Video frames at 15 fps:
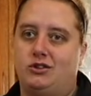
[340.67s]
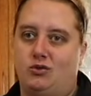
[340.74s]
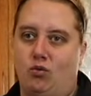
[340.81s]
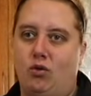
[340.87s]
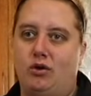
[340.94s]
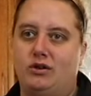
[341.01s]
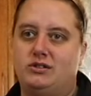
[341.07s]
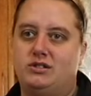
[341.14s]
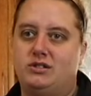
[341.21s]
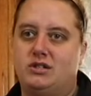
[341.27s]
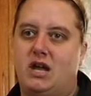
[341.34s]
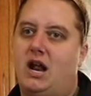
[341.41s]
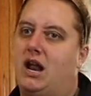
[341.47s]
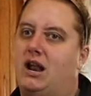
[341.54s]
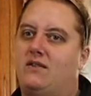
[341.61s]
in the woods
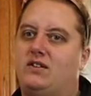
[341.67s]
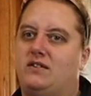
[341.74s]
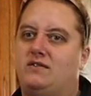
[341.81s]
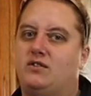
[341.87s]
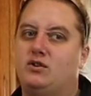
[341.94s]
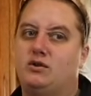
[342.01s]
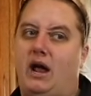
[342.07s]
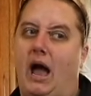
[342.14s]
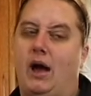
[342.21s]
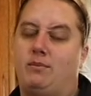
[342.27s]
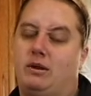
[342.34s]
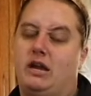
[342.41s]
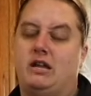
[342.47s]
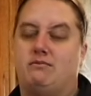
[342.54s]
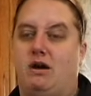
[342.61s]
and I didn't have any food, I'd
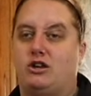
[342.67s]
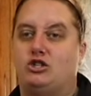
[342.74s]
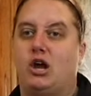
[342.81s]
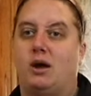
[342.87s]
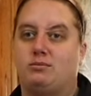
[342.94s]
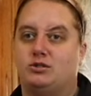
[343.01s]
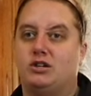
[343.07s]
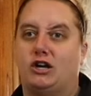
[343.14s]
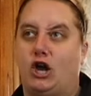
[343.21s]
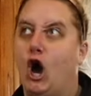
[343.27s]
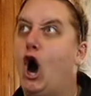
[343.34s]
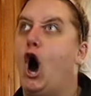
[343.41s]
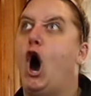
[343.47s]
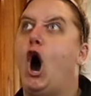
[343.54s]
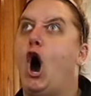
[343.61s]
be eating my chapstick.
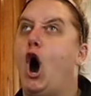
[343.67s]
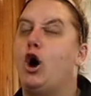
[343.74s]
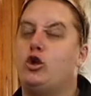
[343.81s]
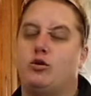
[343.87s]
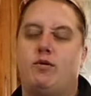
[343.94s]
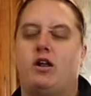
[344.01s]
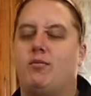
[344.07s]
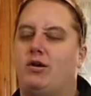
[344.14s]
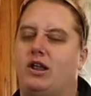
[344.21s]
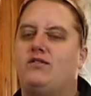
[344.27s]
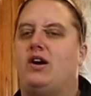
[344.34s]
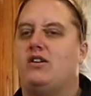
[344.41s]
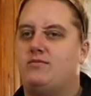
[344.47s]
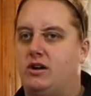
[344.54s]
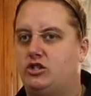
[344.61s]
Oh, you better believe
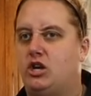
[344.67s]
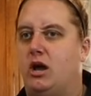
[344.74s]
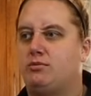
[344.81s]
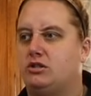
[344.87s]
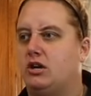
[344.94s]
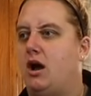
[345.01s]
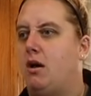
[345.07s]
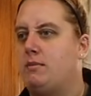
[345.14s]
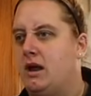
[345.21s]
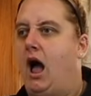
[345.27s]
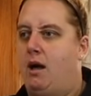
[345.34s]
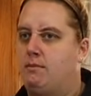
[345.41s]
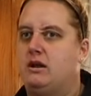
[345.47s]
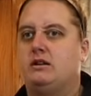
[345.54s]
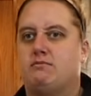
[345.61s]
I have my chapstick on me.
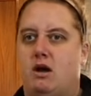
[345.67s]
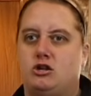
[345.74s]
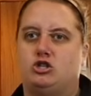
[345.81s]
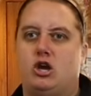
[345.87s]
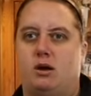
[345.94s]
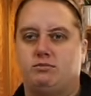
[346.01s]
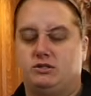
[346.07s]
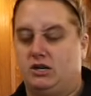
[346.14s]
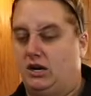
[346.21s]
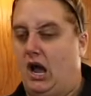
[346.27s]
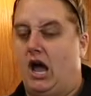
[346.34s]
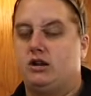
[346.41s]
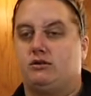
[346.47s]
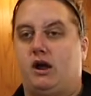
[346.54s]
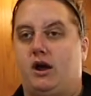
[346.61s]
I'm eating my chapstick.
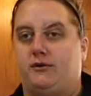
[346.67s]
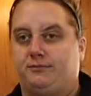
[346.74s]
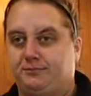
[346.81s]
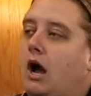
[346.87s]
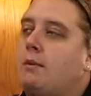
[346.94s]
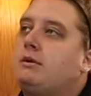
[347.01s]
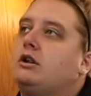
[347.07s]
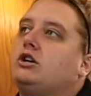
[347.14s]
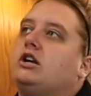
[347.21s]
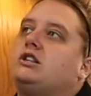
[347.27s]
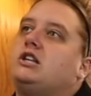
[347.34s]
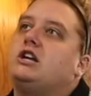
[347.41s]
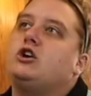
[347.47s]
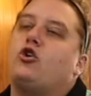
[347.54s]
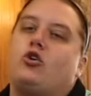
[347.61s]
I don't care. I'm gonna look at
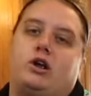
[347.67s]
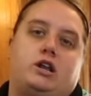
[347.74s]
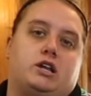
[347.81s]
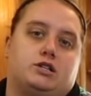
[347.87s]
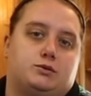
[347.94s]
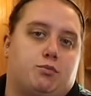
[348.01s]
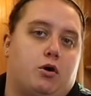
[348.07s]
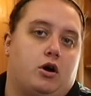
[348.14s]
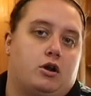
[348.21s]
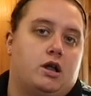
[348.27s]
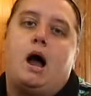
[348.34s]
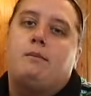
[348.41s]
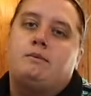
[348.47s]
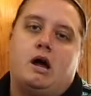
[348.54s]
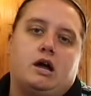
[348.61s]
the ingredients part.
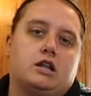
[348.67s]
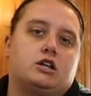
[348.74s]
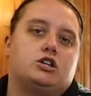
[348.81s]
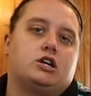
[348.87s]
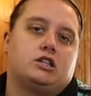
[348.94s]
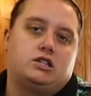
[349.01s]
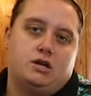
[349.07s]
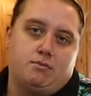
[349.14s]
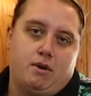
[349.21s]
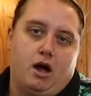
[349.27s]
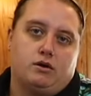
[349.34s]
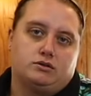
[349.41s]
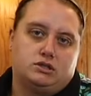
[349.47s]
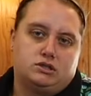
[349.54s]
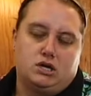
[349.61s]
I'm not gonna look at the
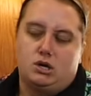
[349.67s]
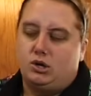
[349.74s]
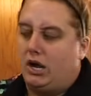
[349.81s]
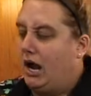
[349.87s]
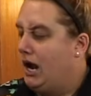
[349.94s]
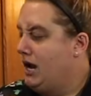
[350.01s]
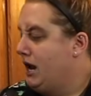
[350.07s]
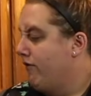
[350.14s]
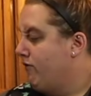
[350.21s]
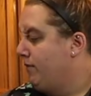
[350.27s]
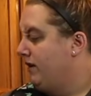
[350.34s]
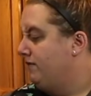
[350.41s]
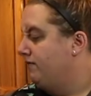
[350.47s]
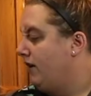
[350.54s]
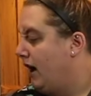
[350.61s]
amounts. Okay?
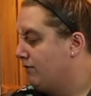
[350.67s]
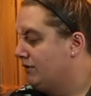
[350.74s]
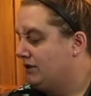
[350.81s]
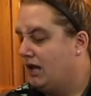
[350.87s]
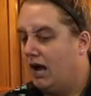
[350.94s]
Everybody fine with